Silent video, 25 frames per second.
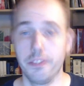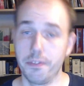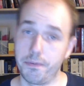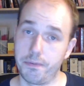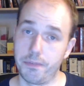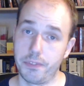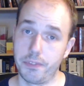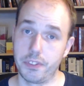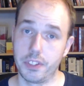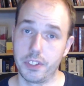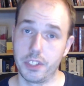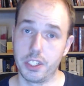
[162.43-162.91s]

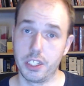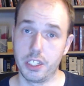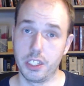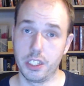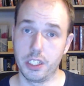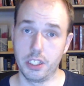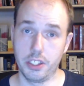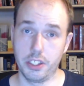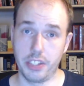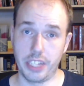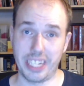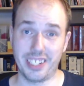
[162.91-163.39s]

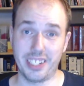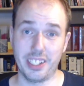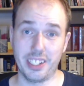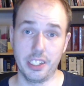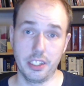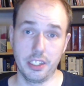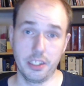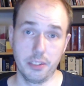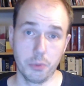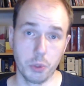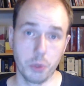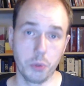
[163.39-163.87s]
that
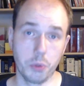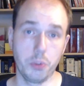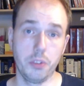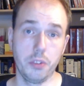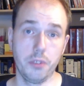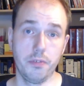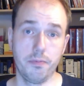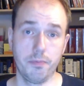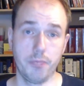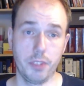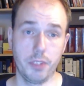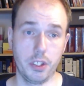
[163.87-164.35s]
rule
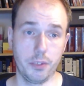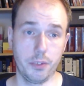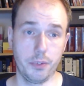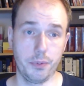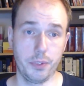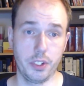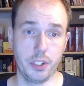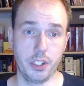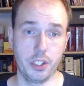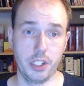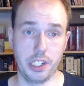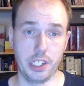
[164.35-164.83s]
of
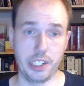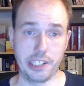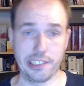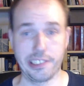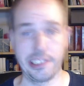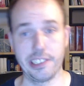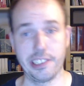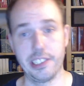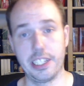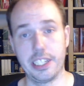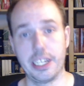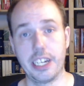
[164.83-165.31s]

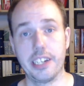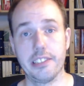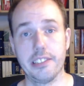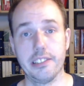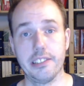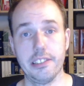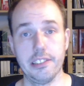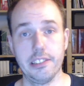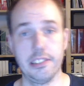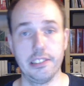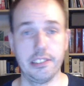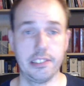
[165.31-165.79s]
extra
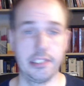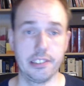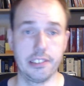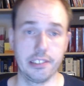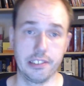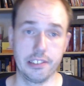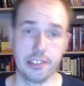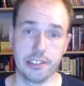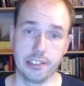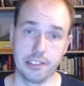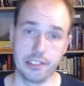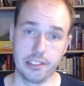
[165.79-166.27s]
dices,
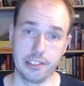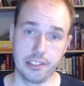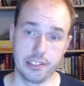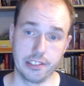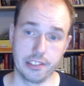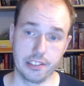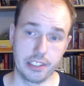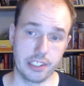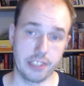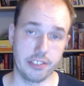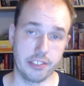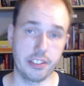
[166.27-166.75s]

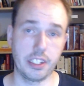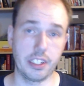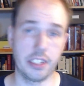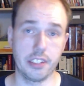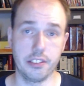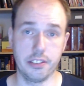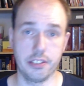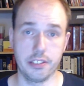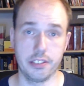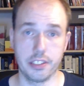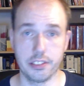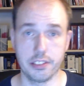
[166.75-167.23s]
less
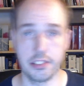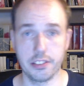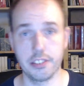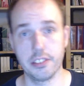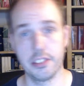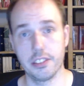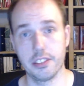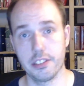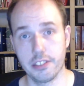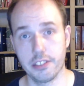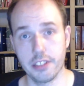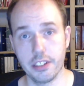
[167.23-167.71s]
dices, etc.,
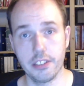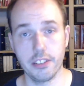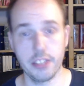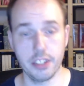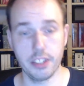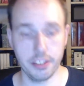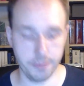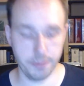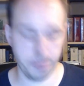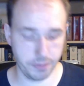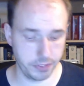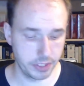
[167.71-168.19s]
etc.
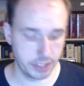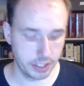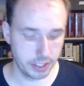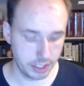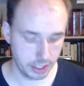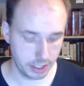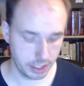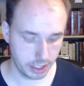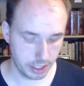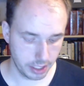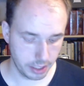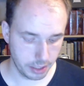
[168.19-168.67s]

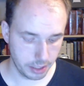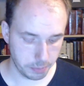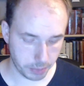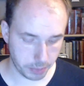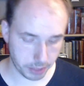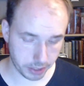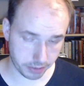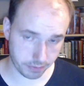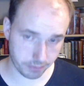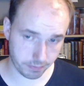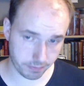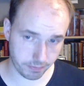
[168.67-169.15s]

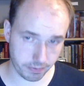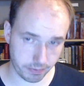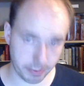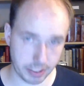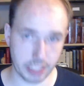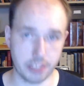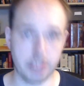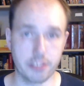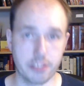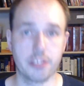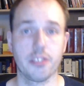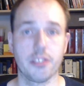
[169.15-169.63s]
But
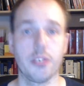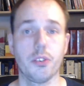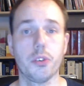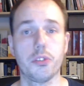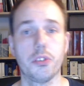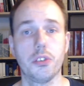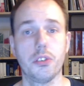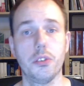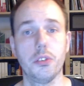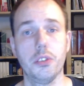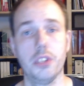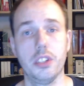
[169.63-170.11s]
that's
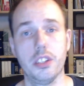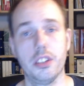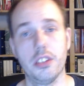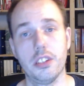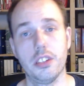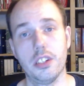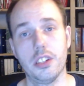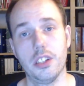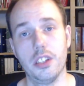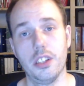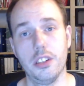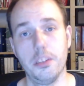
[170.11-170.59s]
also in
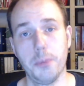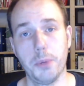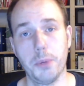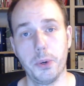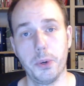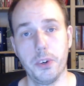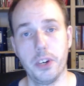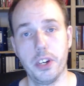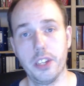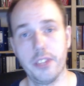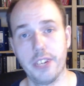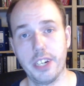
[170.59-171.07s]
the
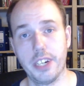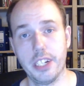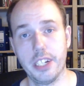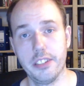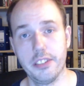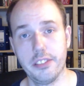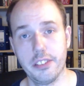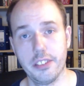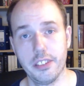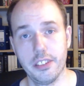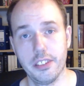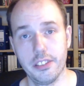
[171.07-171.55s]
more
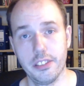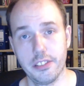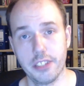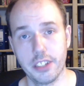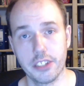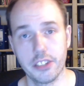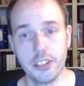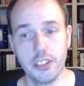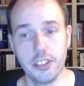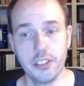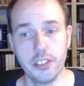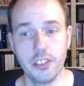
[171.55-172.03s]
advanced
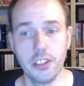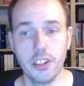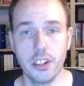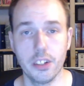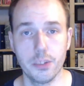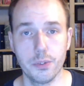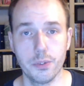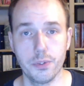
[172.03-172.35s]
section of